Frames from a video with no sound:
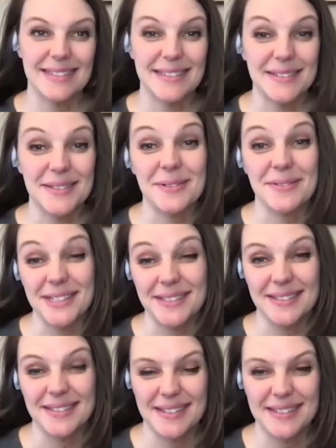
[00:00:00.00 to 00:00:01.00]
That's a
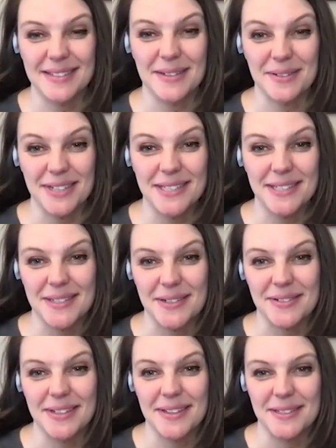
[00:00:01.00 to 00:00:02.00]
great
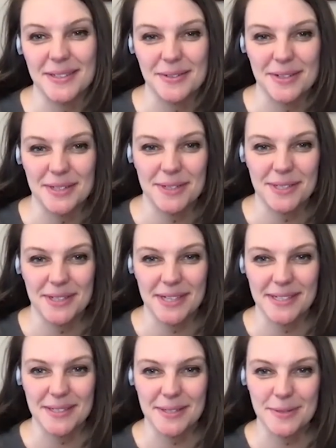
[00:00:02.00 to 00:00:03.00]
story. That's a great way to
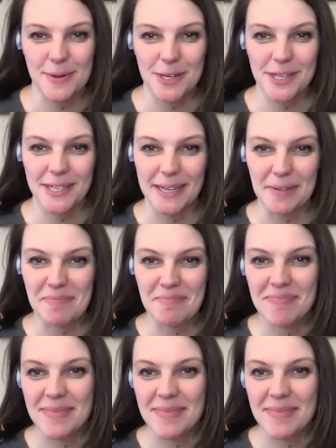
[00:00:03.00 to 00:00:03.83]
get into marketing.